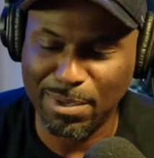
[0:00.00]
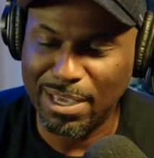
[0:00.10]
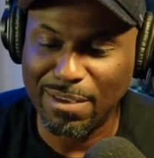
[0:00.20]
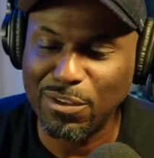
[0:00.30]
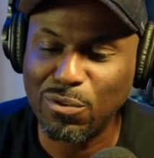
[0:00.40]

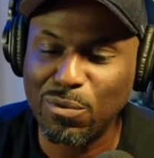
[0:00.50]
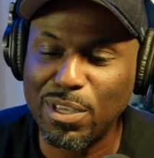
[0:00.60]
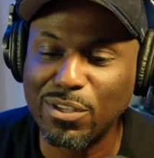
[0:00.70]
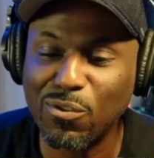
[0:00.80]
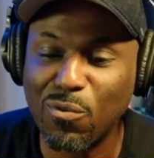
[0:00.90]
giving you
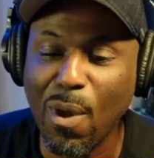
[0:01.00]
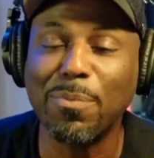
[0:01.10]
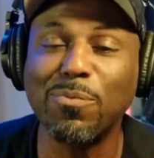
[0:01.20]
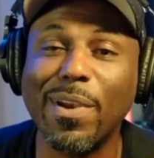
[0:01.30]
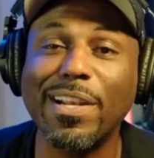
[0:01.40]
his
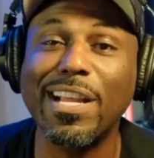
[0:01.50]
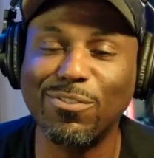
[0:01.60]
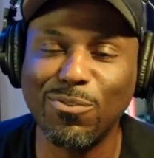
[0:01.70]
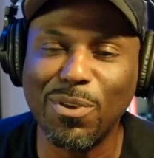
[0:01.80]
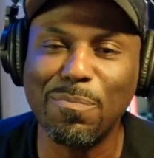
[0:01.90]
gripes right now
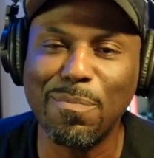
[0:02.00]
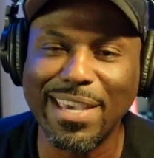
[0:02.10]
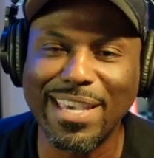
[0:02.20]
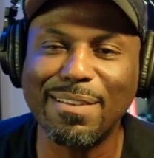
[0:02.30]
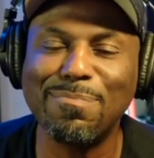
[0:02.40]
so you can
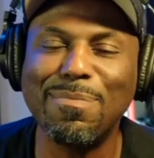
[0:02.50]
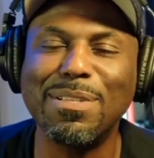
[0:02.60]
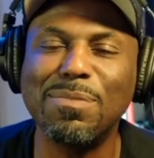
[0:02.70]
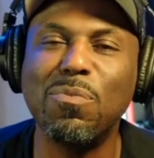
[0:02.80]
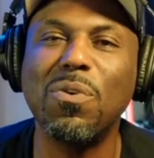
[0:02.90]
make it
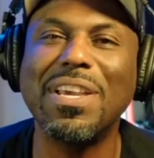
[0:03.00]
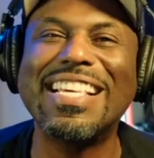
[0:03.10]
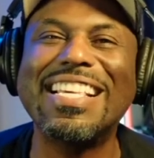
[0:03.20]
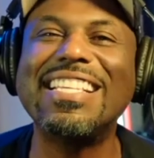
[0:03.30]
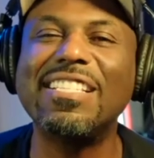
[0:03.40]
much more
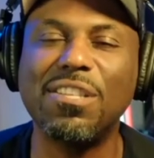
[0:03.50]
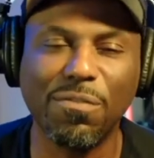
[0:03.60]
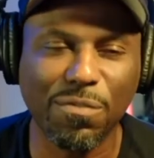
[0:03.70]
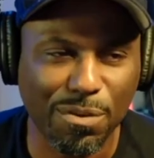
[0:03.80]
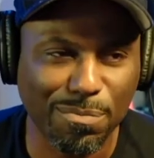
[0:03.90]
easier
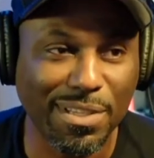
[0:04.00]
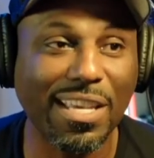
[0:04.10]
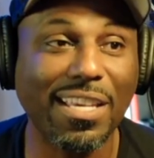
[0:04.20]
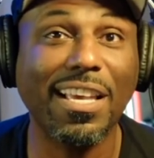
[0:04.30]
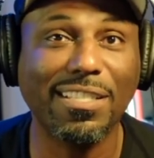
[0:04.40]
for him to
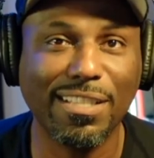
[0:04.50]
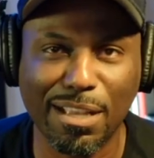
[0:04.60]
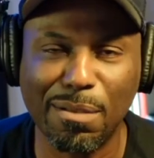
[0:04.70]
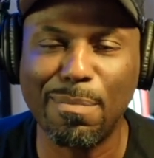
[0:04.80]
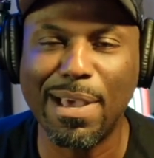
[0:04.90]
say yes to
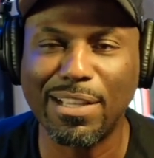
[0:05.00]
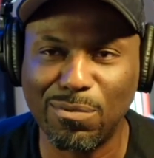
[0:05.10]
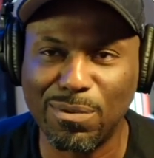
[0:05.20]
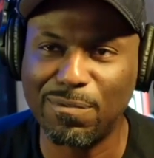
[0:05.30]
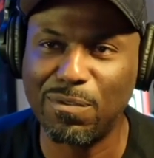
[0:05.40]
come back
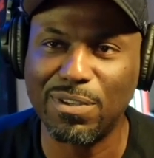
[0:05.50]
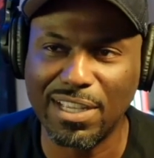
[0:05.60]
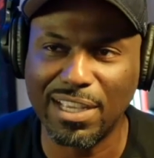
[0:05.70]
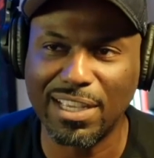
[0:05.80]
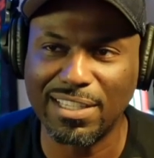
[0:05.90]
to it for a
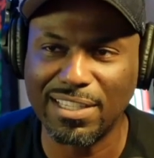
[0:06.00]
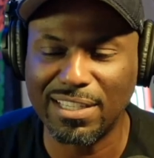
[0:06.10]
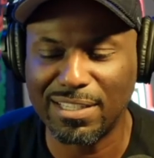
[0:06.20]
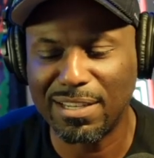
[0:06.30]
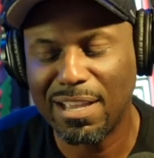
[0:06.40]
second
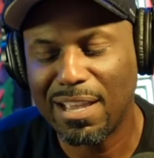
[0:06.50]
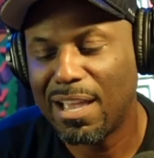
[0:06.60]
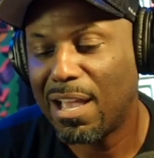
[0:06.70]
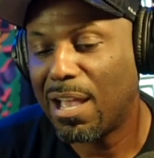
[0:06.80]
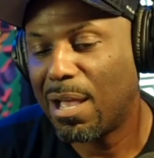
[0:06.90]
season.
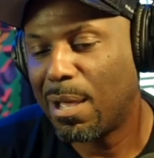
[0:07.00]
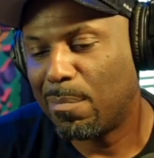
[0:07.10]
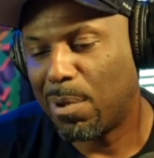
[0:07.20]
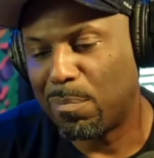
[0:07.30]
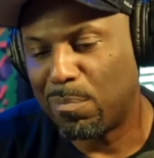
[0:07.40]

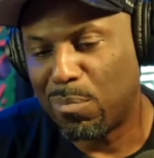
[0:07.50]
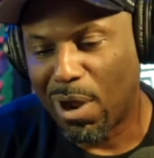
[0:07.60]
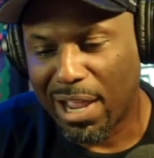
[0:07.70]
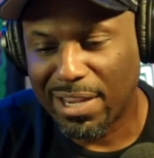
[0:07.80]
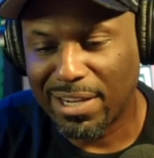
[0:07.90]
But
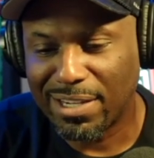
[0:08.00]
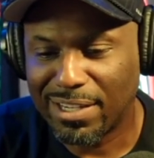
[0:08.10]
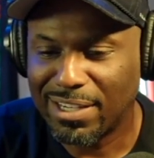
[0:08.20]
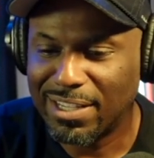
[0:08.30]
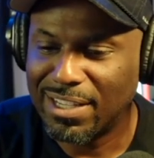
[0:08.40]
Brian,
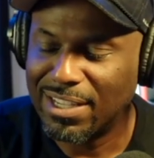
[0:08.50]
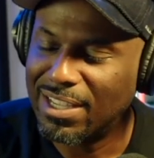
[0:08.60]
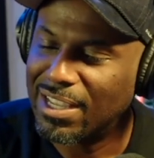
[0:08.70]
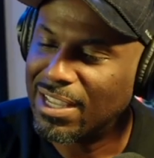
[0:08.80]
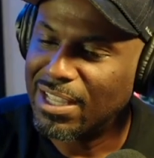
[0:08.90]

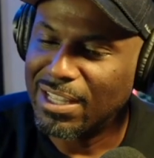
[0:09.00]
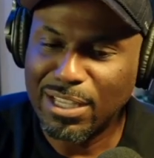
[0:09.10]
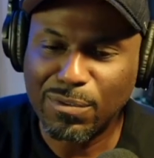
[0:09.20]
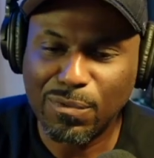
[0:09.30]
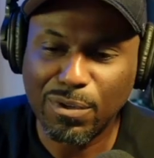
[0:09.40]

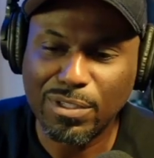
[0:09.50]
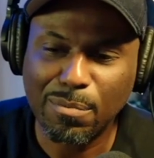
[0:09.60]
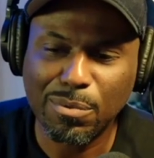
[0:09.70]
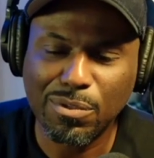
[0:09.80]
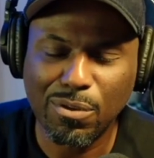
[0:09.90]
this first
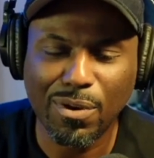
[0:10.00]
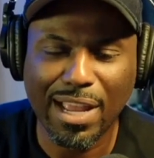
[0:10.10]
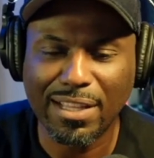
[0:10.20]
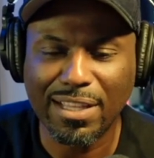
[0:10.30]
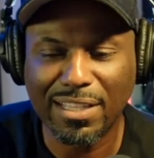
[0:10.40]
episode
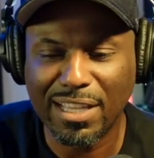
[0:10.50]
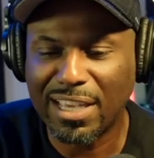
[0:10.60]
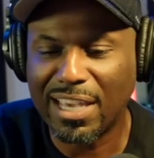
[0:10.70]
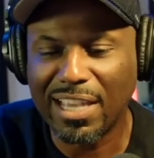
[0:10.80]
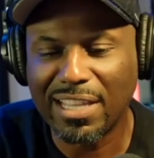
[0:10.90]
and the, the
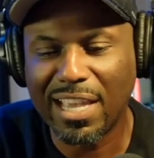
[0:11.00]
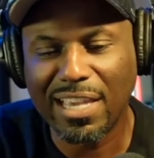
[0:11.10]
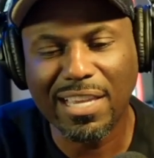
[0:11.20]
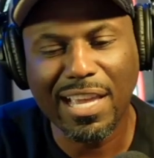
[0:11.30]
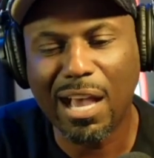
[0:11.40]
kid that
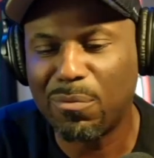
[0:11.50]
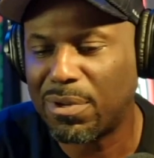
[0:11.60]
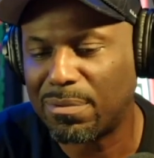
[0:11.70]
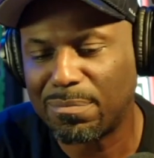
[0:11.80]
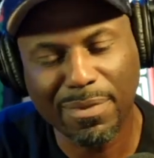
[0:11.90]
he got with
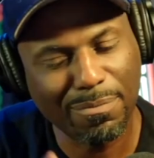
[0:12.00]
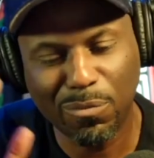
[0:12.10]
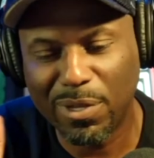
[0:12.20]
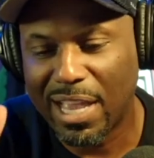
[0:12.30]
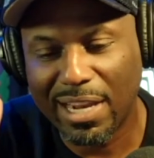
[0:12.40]
him,
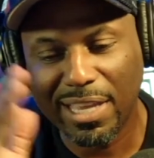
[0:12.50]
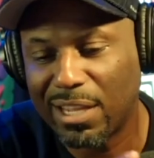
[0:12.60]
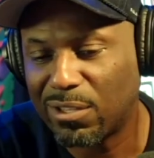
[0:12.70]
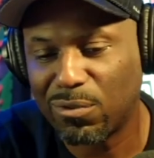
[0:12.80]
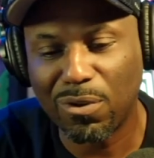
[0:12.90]
we got to get
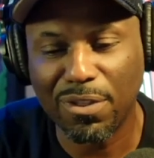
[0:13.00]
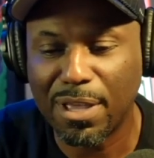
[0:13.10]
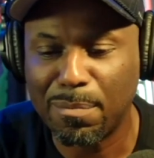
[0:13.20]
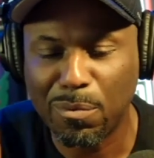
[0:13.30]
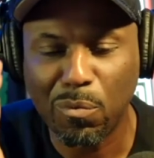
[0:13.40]
into all of
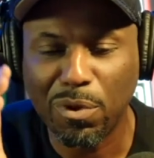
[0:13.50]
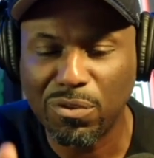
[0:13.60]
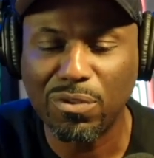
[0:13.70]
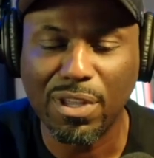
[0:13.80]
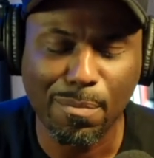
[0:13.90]
that. But what do
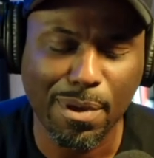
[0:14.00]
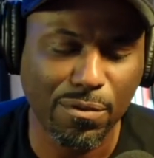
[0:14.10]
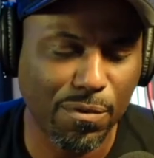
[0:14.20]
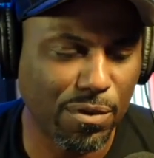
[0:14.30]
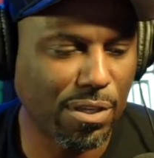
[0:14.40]
you think about the first